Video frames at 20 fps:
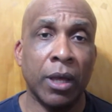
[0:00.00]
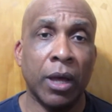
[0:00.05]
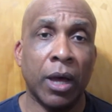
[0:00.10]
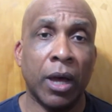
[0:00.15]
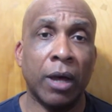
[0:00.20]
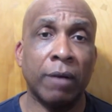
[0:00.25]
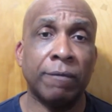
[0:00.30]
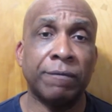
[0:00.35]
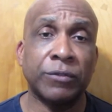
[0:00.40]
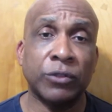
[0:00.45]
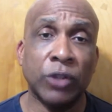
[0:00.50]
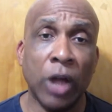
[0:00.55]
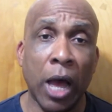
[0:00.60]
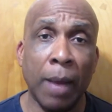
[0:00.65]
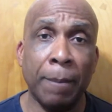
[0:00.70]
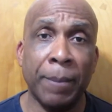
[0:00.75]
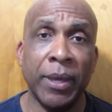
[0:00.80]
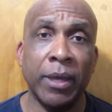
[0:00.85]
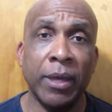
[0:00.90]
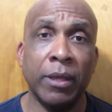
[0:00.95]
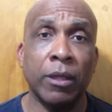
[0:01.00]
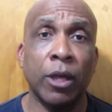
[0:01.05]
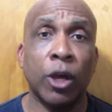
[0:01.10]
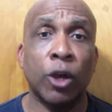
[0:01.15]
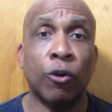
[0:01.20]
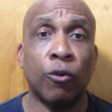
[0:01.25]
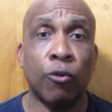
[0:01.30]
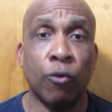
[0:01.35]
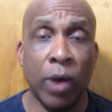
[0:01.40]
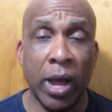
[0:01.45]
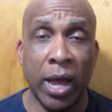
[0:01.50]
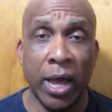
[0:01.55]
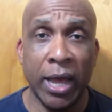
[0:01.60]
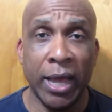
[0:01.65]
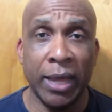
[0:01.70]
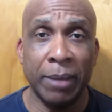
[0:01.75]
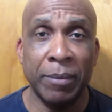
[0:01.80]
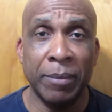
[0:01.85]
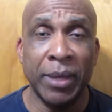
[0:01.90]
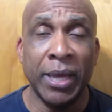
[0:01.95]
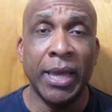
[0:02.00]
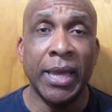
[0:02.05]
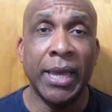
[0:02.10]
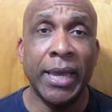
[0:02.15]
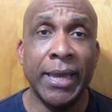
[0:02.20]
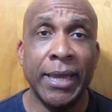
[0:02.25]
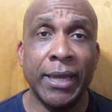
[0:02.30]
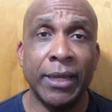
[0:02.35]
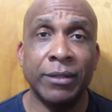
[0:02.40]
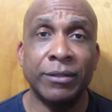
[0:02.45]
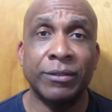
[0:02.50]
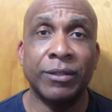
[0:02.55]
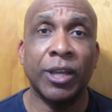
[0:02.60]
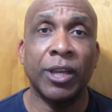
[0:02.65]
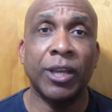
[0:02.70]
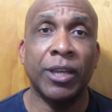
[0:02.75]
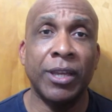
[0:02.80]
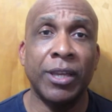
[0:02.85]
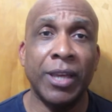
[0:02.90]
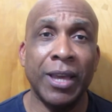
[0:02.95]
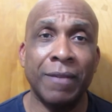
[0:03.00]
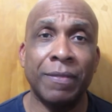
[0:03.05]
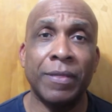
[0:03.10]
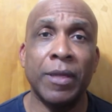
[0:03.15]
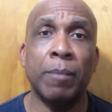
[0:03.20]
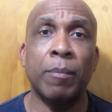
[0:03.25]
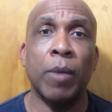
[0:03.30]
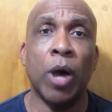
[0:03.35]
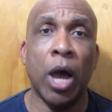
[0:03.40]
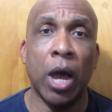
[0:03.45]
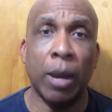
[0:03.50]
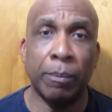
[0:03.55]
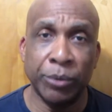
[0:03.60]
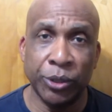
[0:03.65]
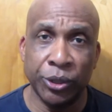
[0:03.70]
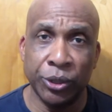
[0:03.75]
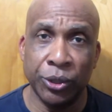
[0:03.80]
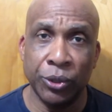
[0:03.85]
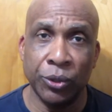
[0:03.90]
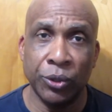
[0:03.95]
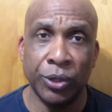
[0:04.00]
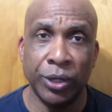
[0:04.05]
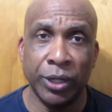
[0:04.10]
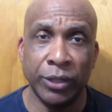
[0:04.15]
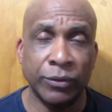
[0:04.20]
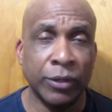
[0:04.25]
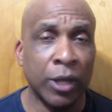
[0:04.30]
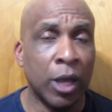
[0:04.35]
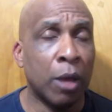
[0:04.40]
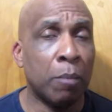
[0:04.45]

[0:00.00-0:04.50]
of stopping crime is give them opportunities